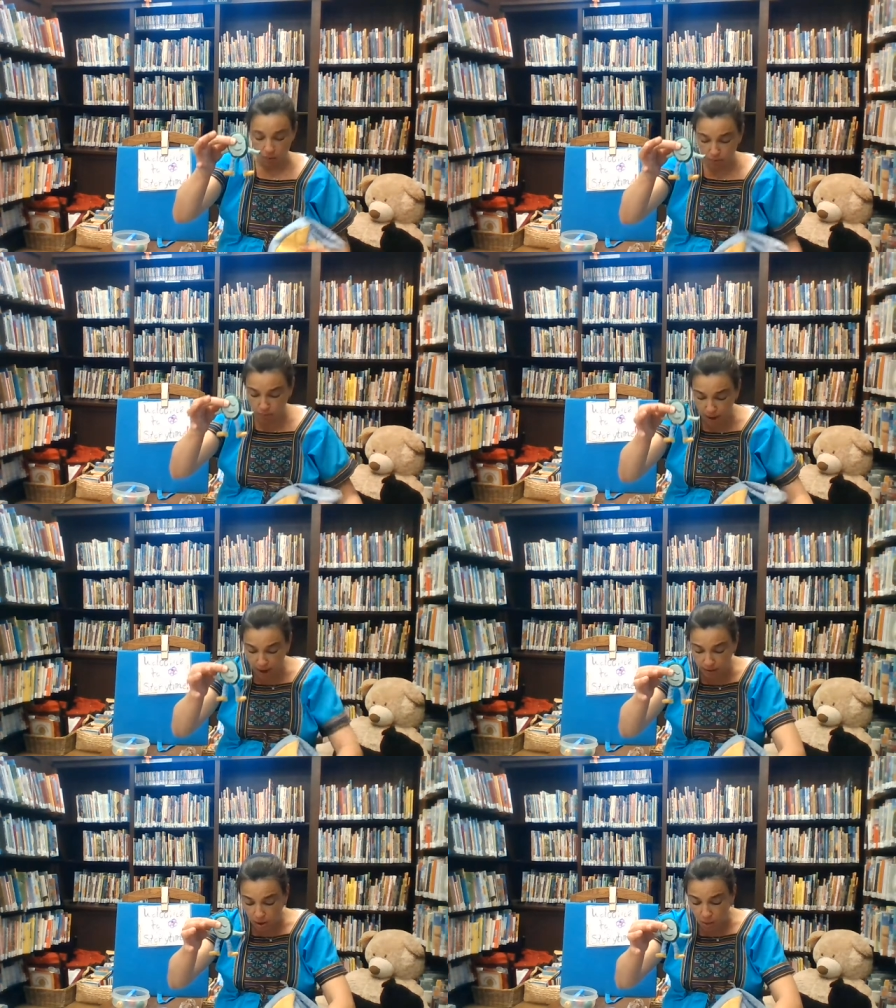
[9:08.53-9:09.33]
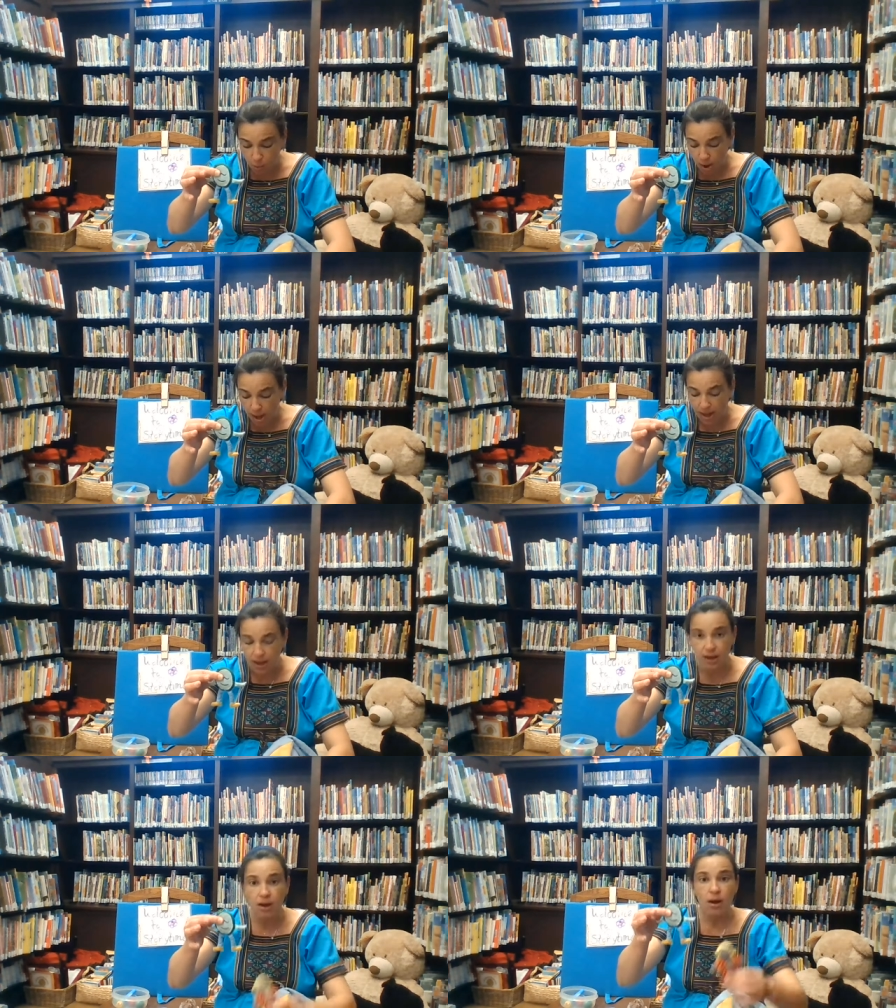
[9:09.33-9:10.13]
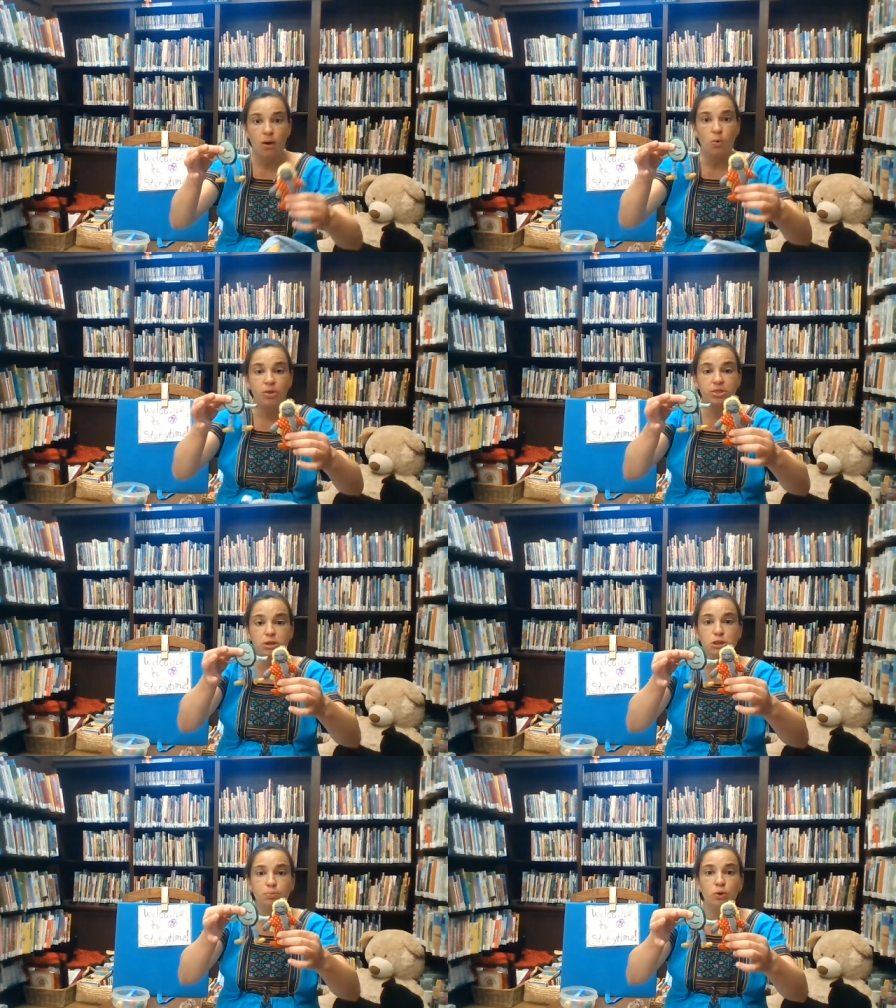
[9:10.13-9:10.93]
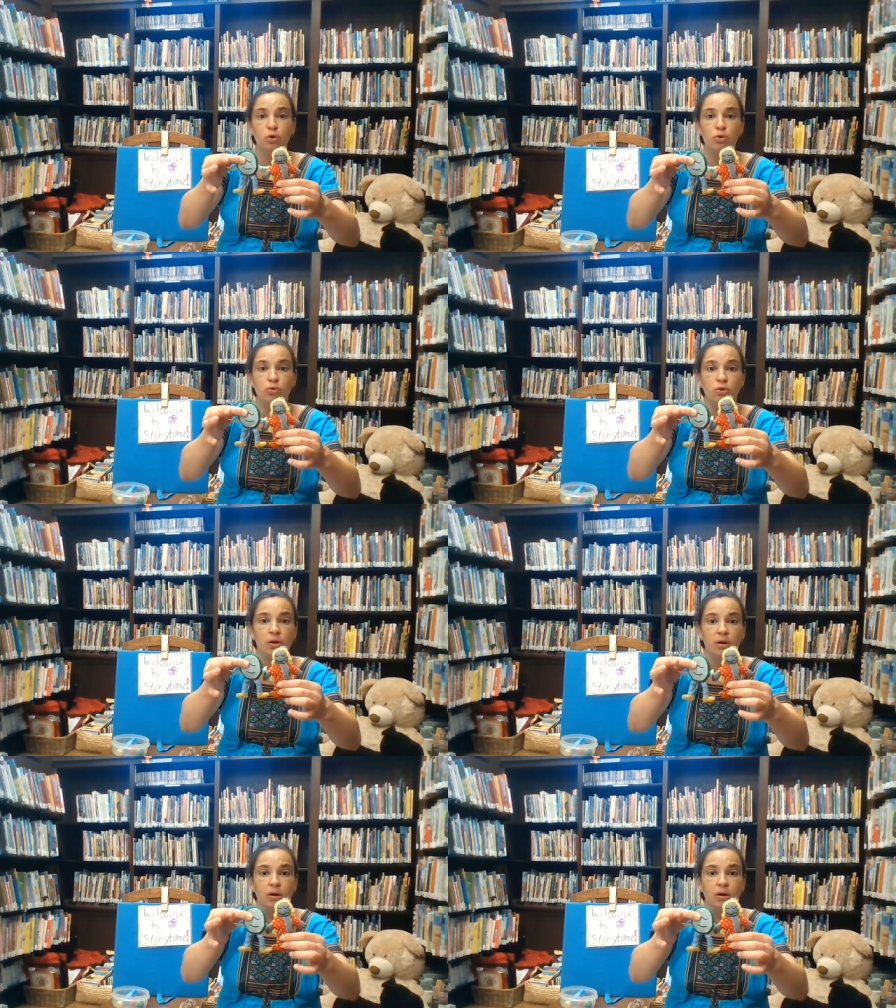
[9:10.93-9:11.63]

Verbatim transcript: ran away with the spoon.